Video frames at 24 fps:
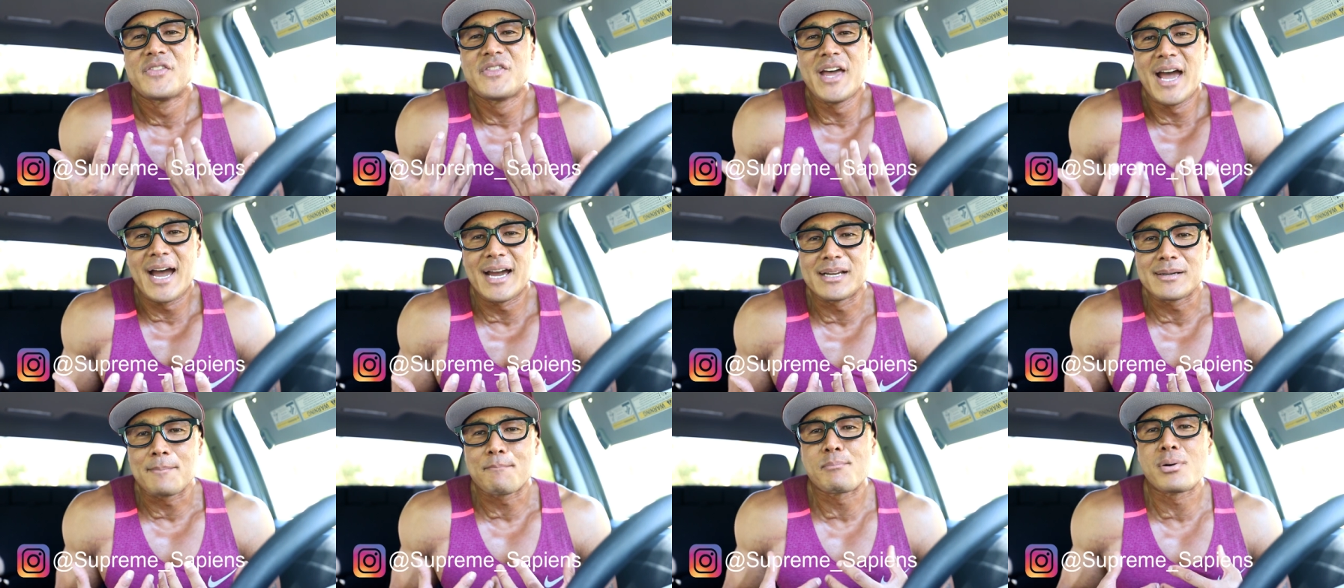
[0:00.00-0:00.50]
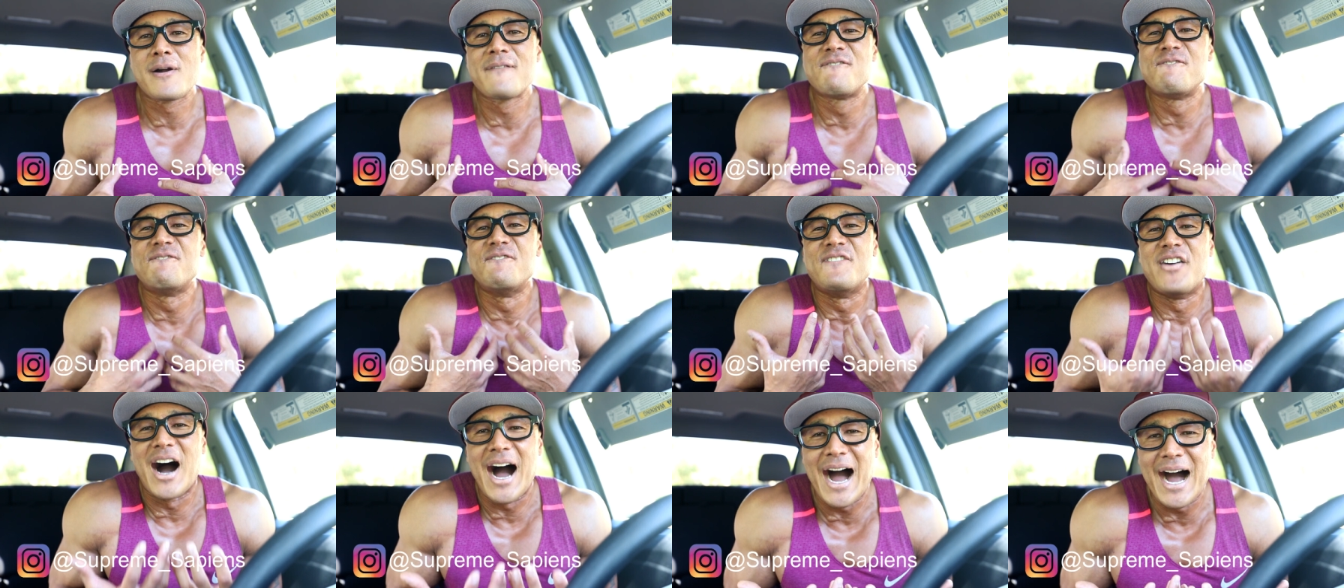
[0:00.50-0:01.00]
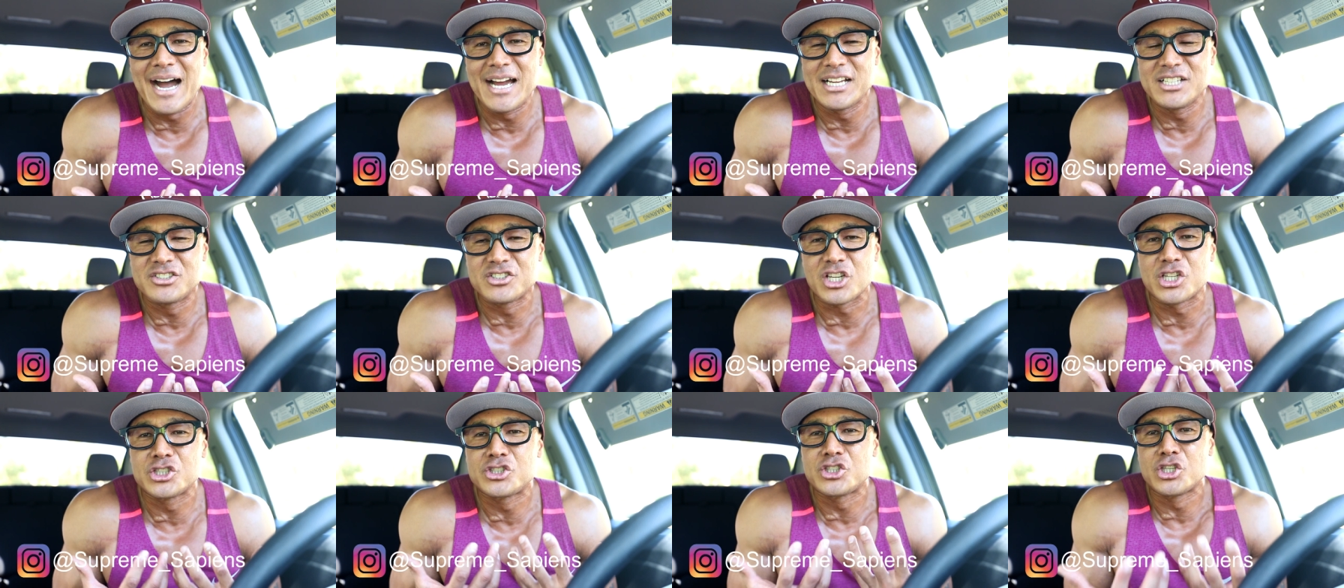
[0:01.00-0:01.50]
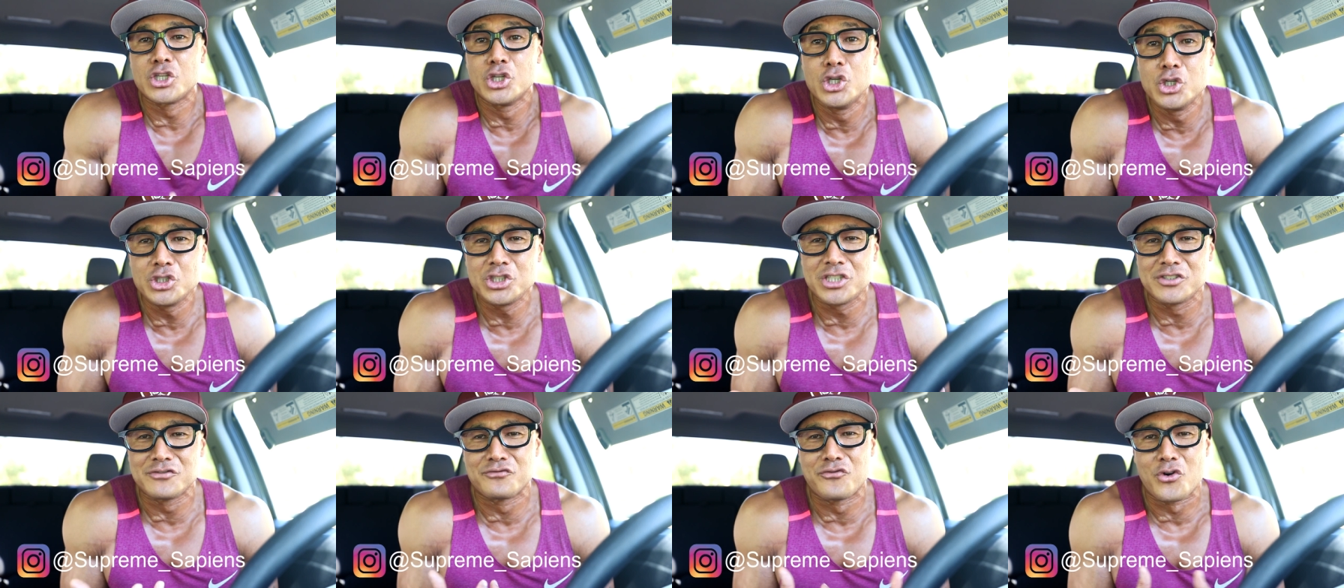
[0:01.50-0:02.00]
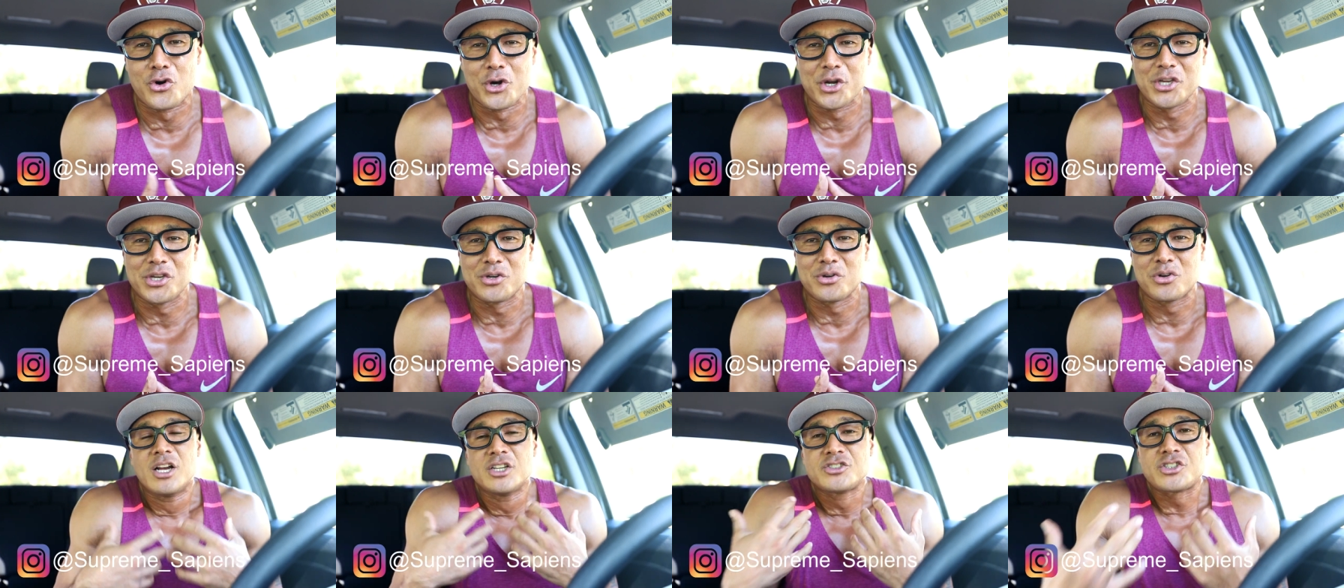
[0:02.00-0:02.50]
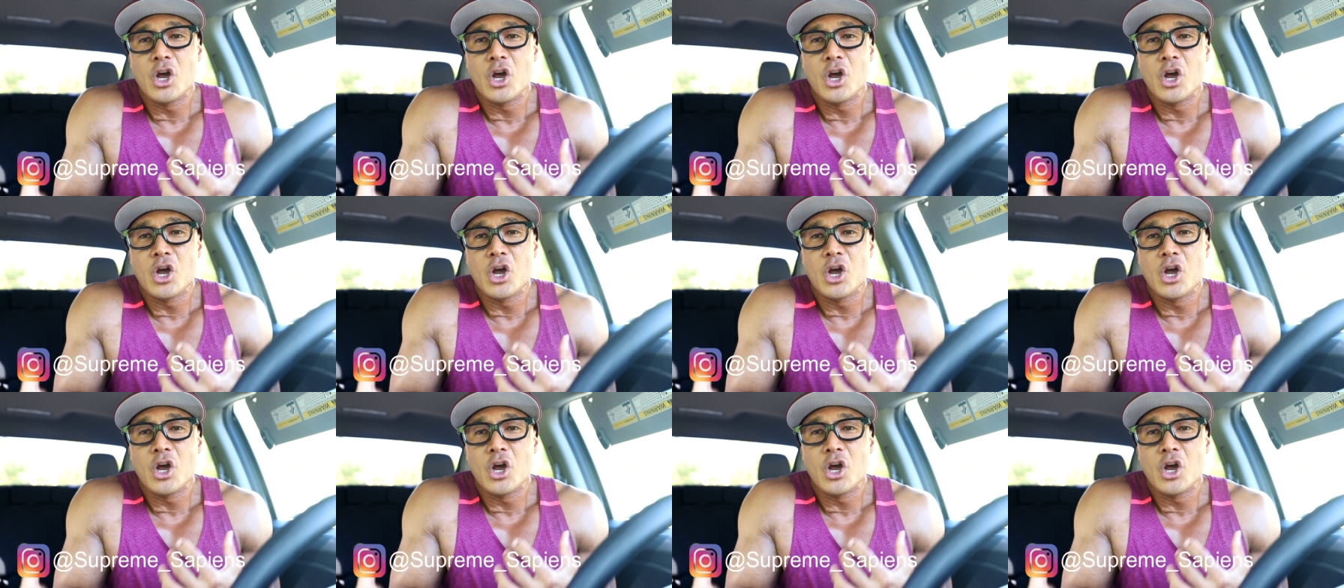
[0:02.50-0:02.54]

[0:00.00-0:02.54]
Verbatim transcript: that provides a solution for you.